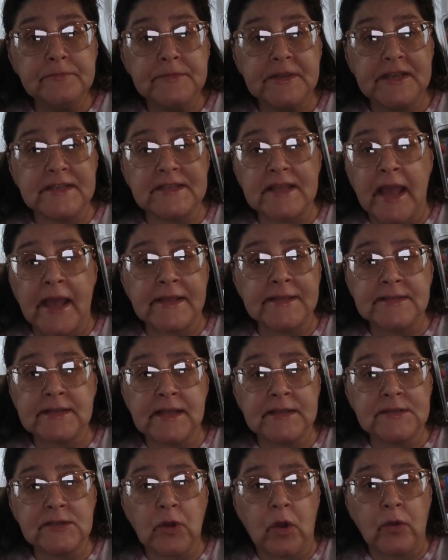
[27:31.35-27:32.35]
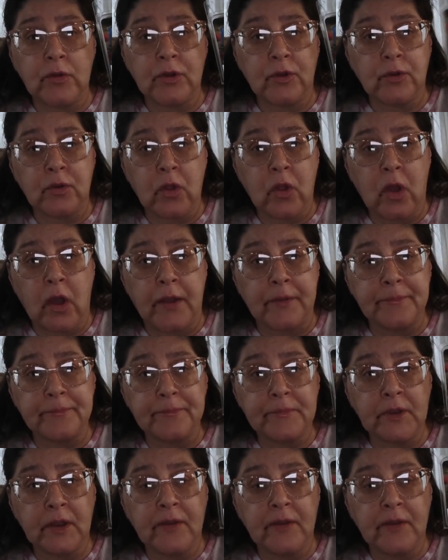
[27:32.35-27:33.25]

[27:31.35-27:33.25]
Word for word: these kind of scents all year long.